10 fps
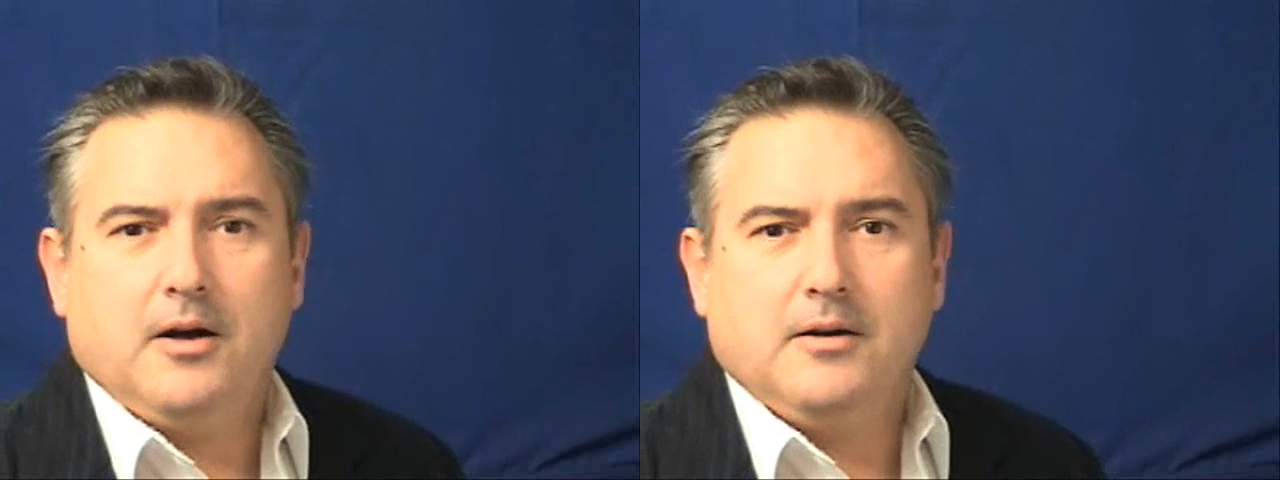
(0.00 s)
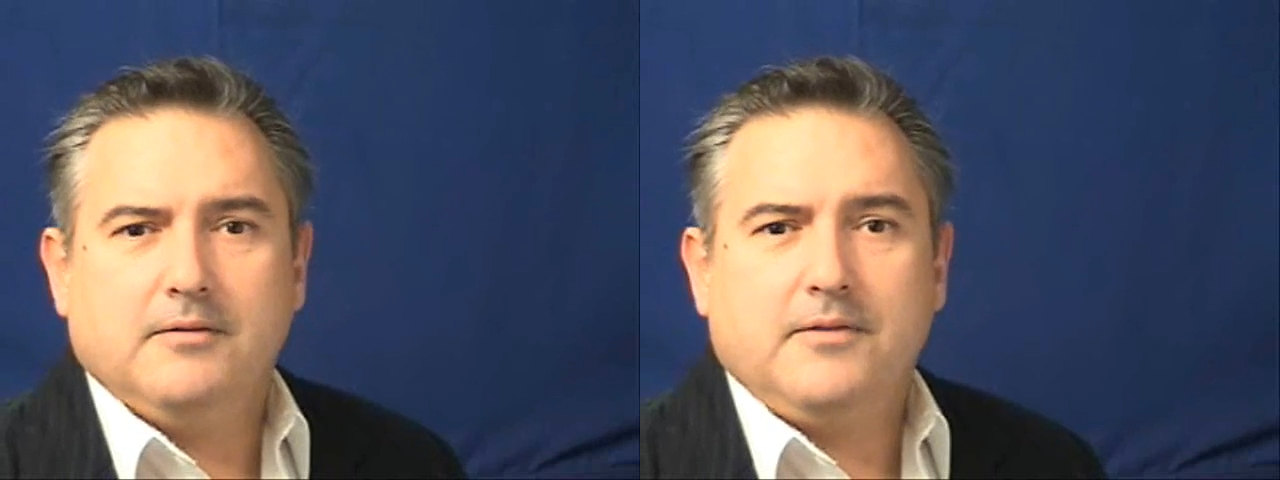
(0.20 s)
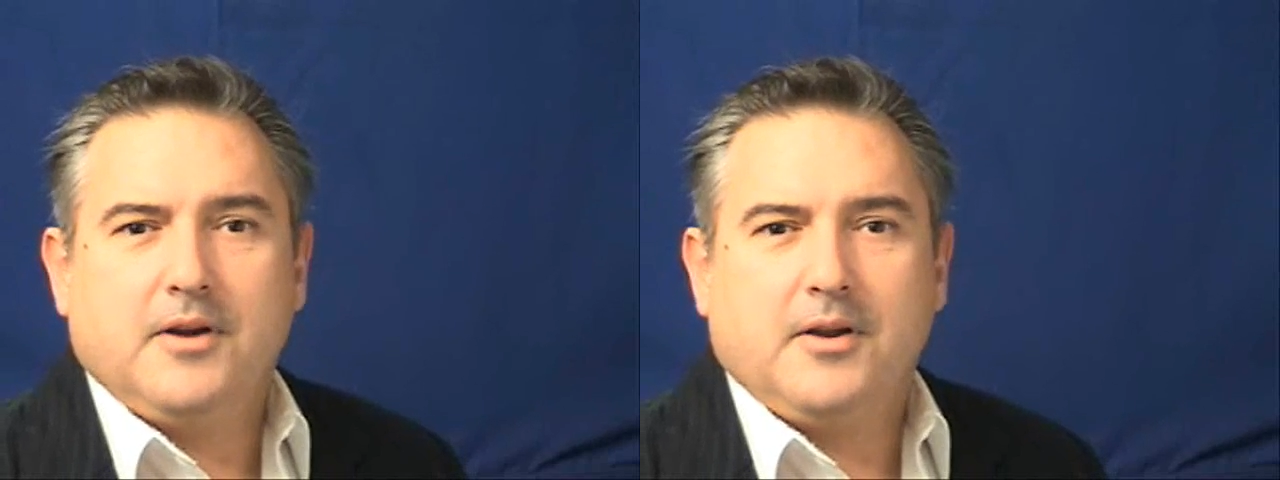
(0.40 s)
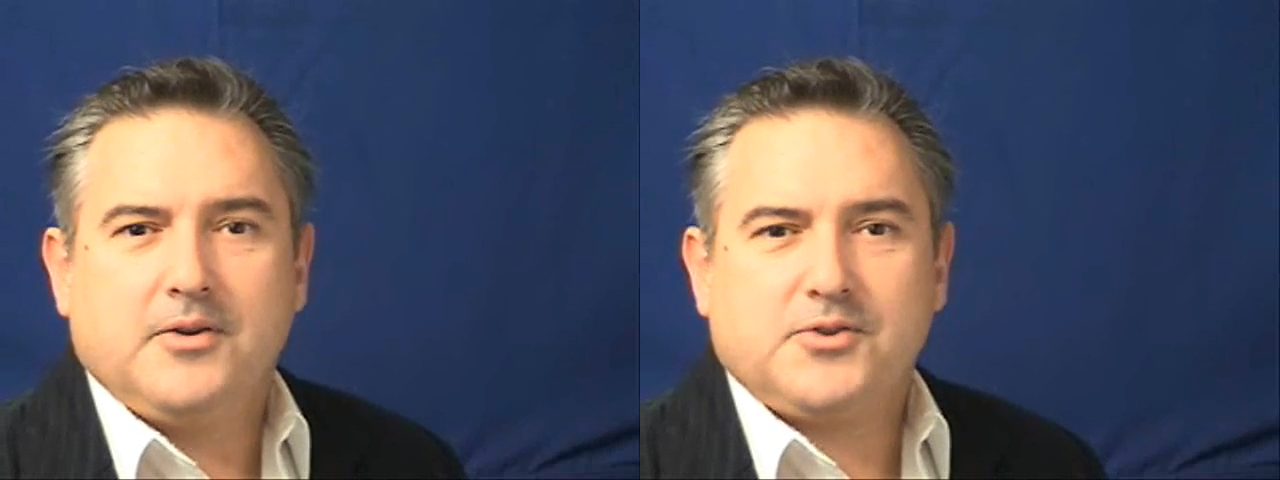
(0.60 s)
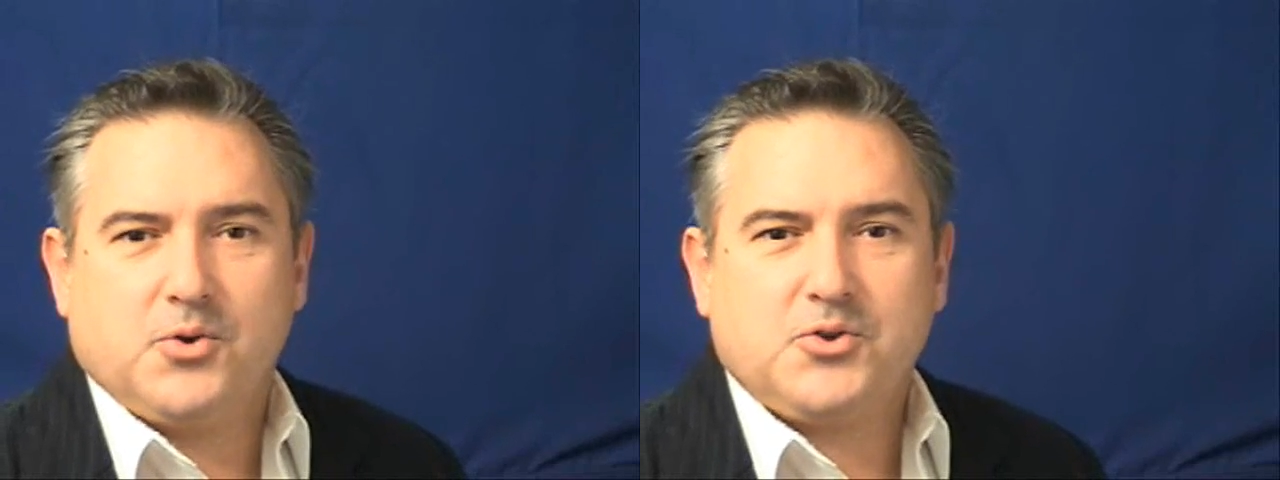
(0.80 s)
of
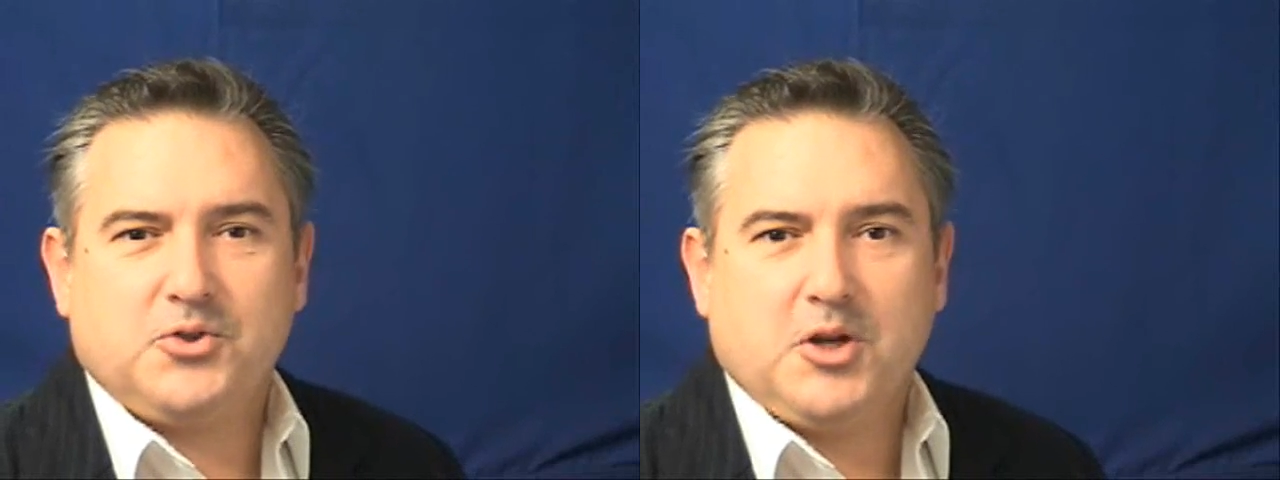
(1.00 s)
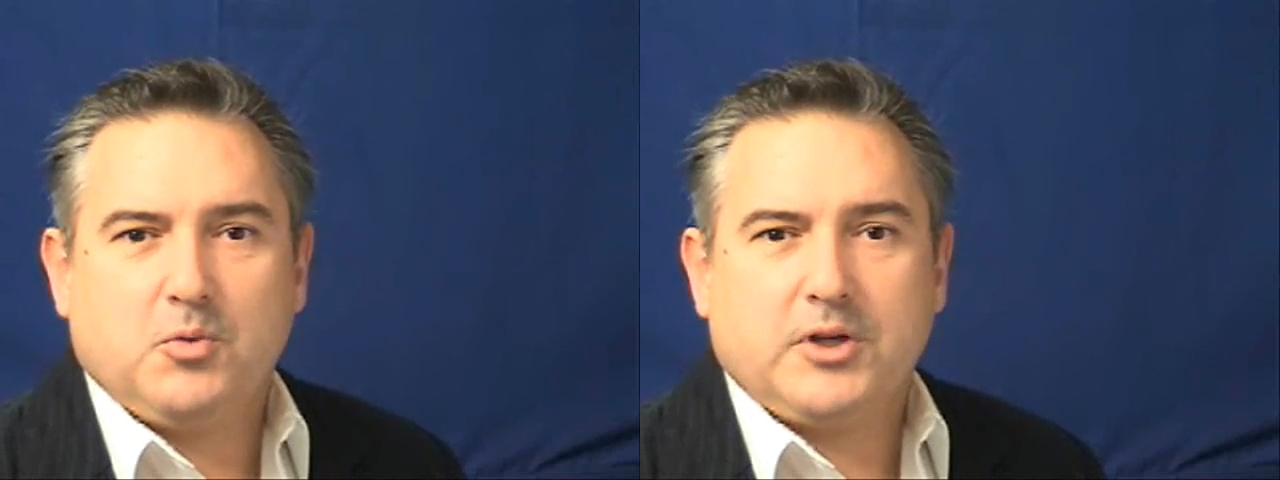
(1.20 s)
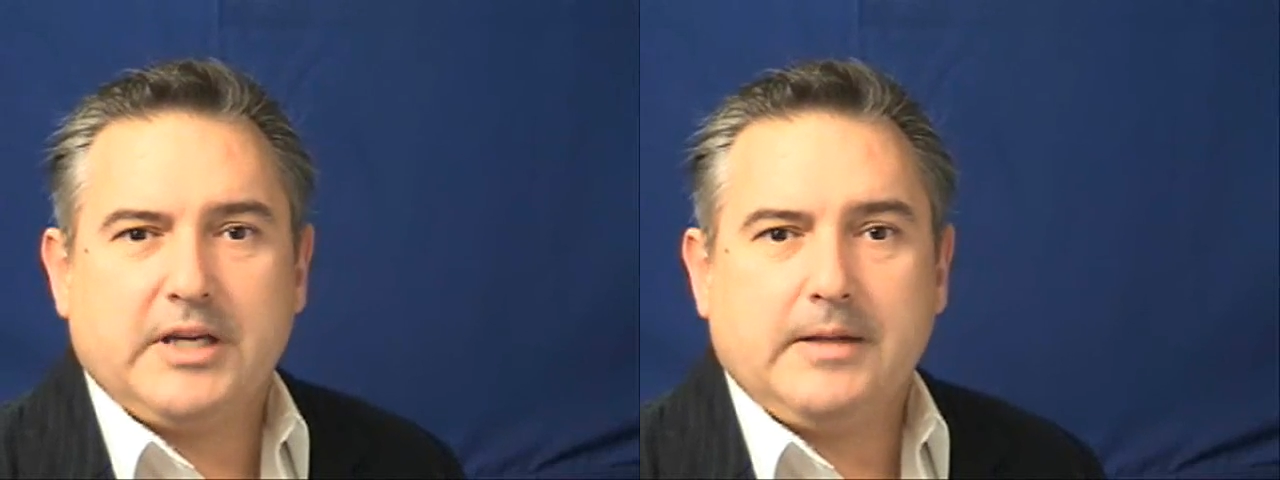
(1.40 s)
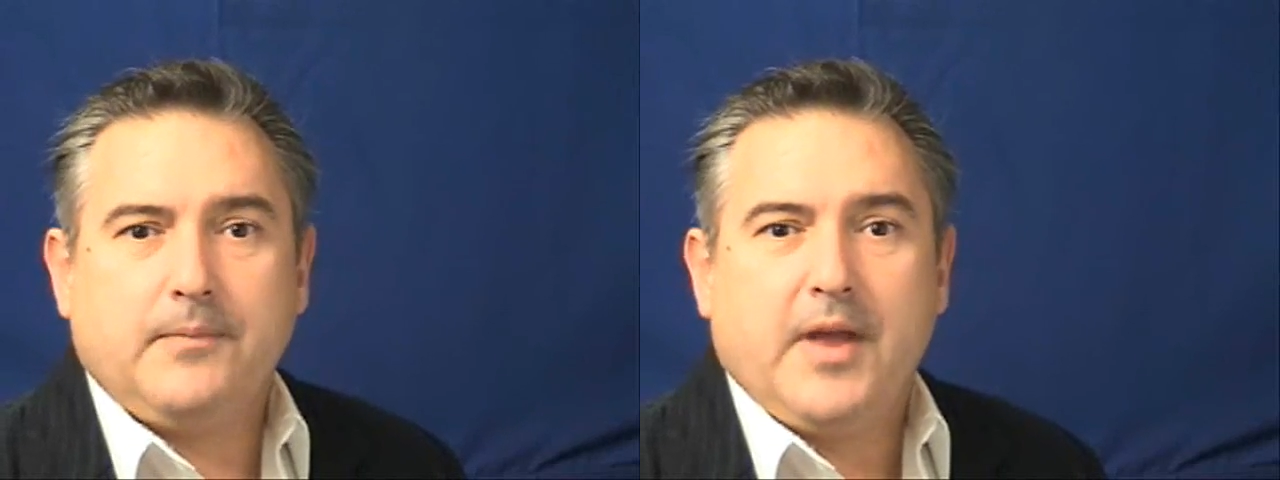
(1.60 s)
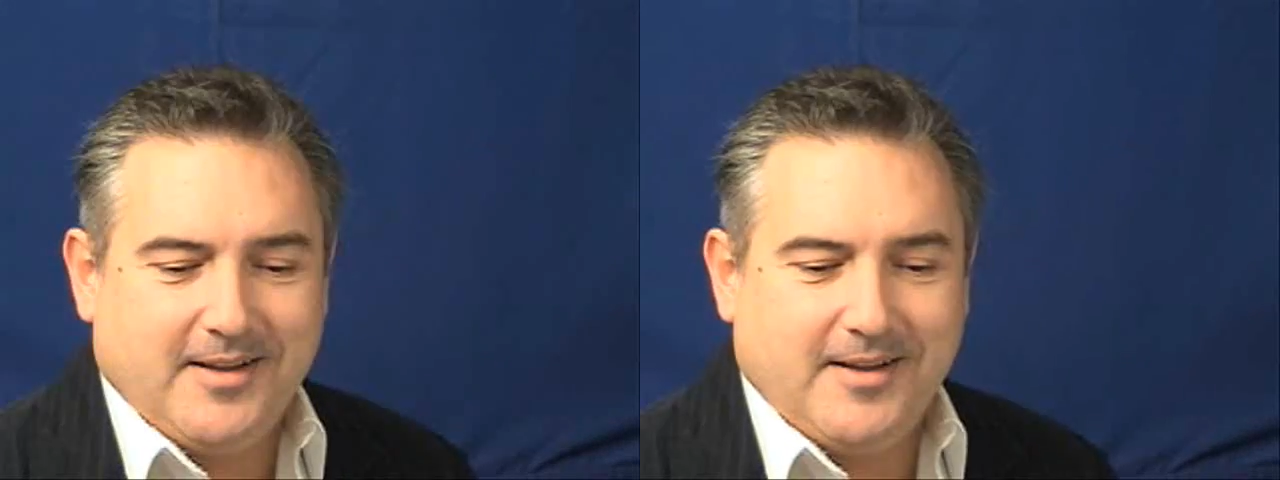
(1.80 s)
social networking.